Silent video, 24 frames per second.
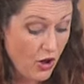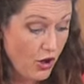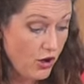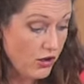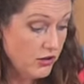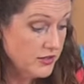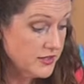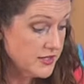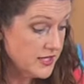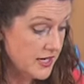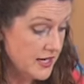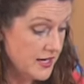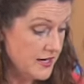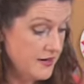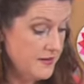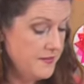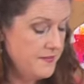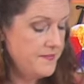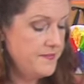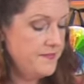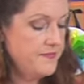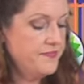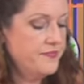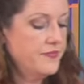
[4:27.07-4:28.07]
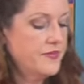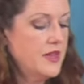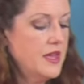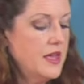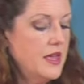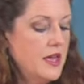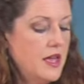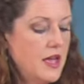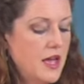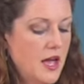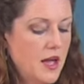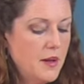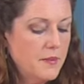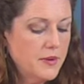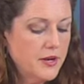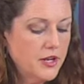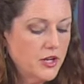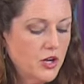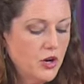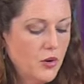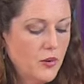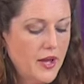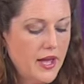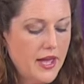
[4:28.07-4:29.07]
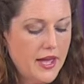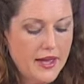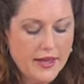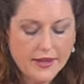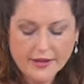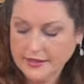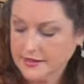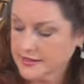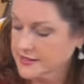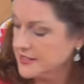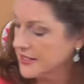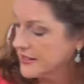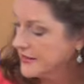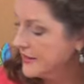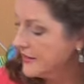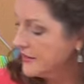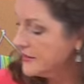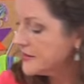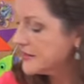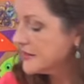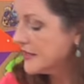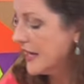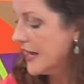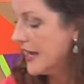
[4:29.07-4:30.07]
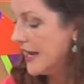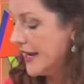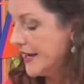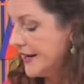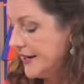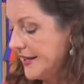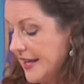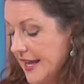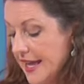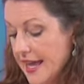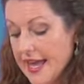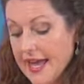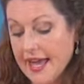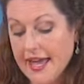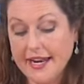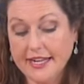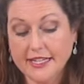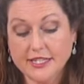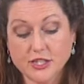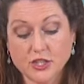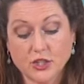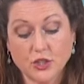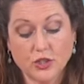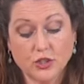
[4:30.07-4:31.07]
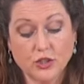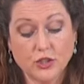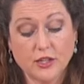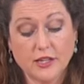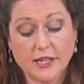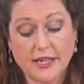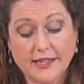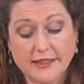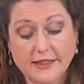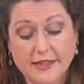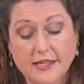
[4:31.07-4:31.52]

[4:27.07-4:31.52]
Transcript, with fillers: all done, I'm gonna go ahead and set that aside and it's gonna look like